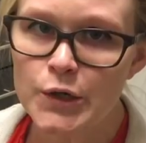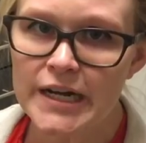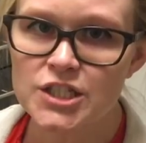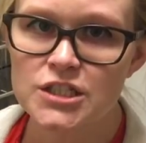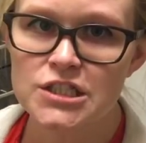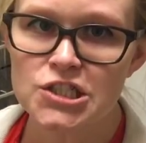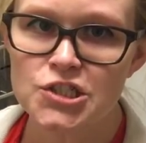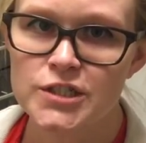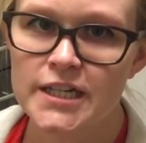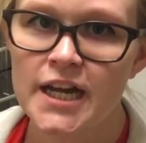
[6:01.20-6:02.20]
correction
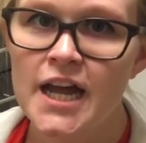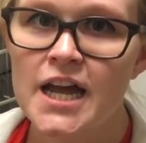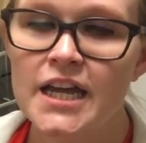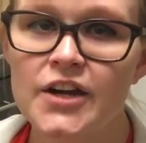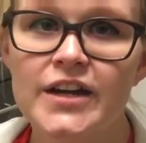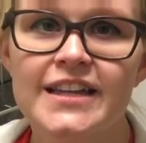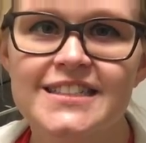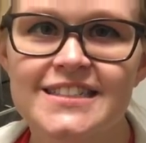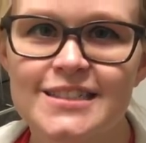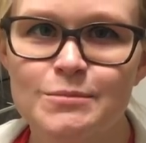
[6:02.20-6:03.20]
surgery here at
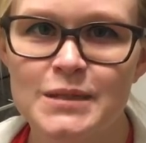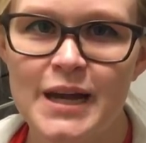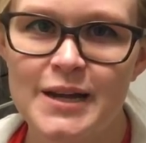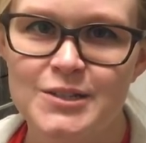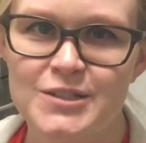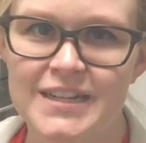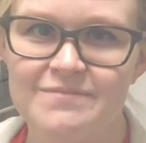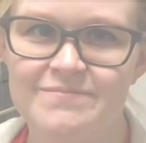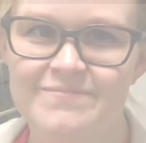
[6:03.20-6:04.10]
Lexington Podiatry.